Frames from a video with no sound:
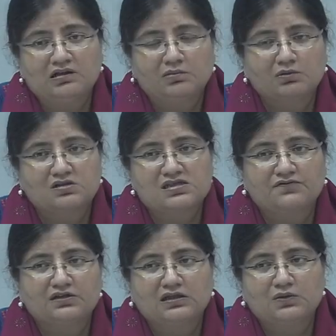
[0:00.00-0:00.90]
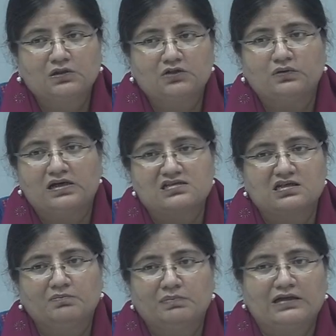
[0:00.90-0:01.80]
thing, because everything we do has an
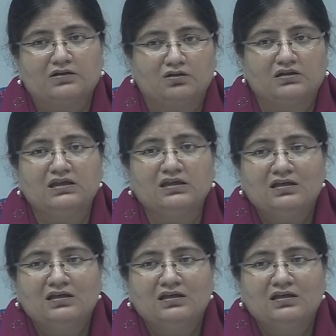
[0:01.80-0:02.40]
impact on the